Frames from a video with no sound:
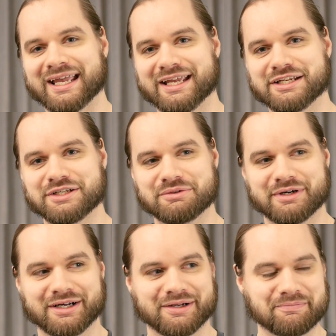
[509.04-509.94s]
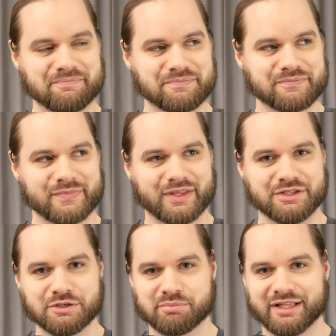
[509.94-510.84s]
And
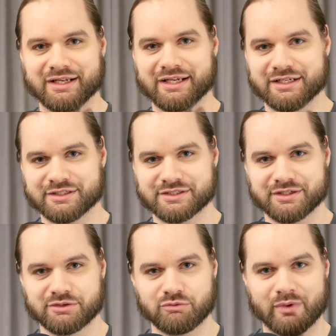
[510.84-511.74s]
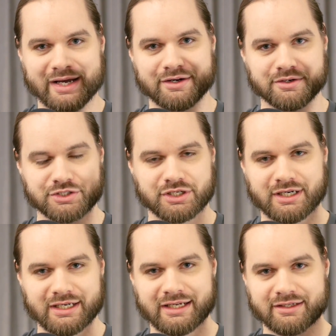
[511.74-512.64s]
it is a wider
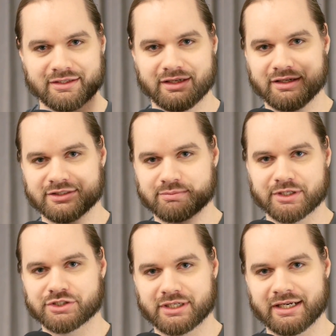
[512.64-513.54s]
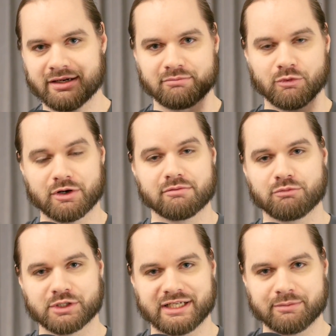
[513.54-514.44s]
shot and a spread shot and a more
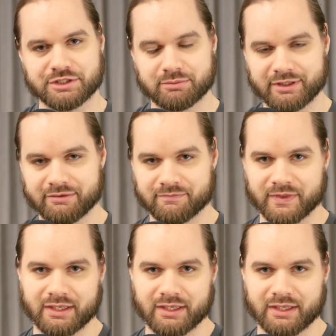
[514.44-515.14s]
damage, I believe.